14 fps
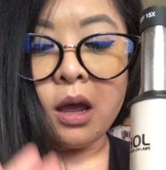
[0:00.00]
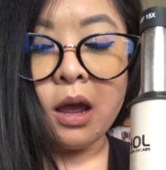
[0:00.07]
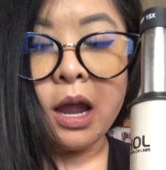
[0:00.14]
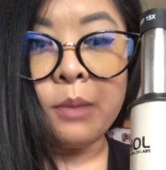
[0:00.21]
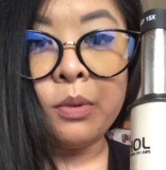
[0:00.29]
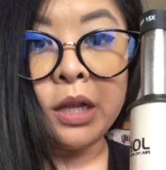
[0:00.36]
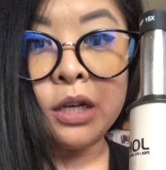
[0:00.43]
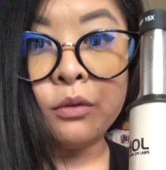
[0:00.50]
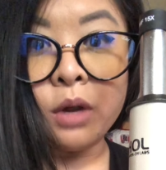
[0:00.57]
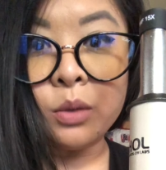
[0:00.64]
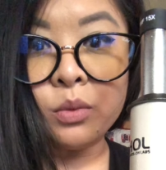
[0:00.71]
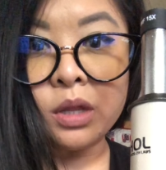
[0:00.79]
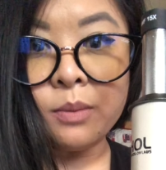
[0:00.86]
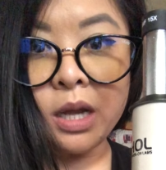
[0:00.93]
I played
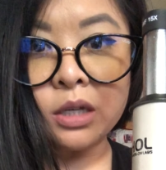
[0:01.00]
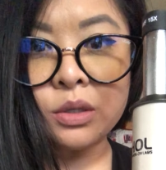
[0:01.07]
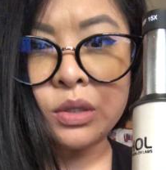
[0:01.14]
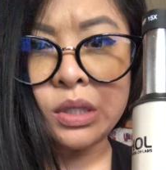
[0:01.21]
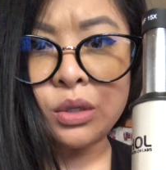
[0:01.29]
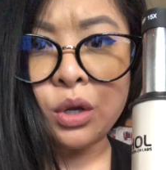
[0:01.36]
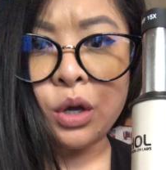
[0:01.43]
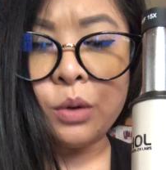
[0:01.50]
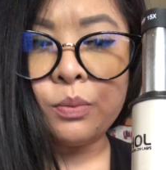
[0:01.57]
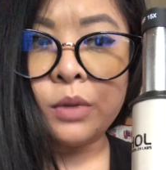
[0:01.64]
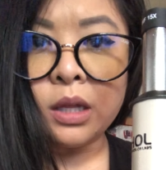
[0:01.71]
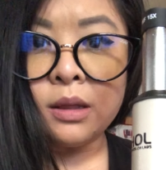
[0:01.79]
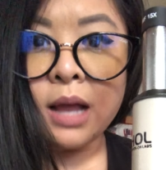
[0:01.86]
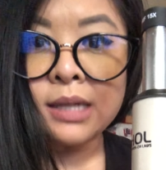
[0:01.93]
around with a
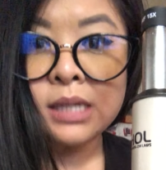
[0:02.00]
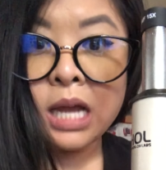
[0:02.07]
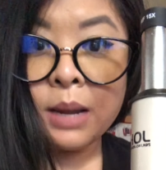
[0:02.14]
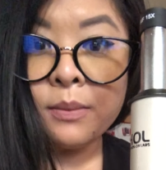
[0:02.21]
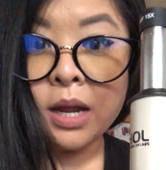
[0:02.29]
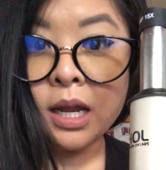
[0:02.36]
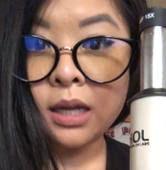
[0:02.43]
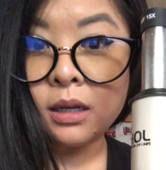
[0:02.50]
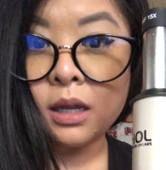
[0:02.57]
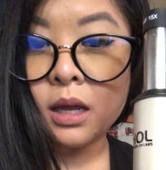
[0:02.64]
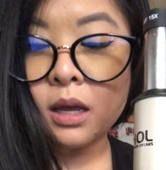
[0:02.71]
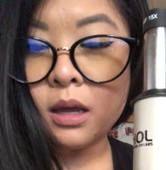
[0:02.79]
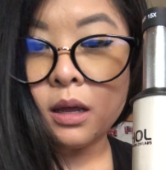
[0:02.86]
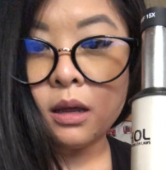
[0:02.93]
microscope. The last time
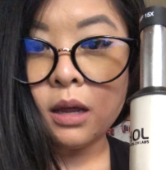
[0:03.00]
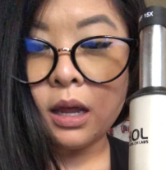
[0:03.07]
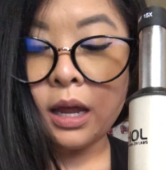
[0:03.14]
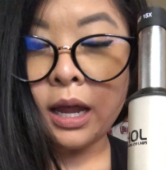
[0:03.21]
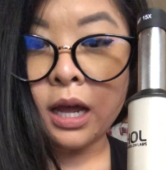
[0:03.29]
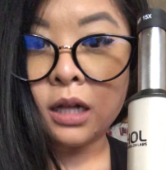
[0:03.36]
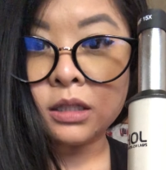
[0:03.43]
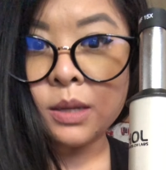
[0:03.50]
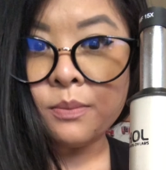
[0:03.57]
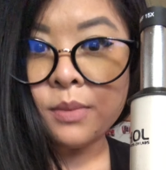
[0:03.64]
I held a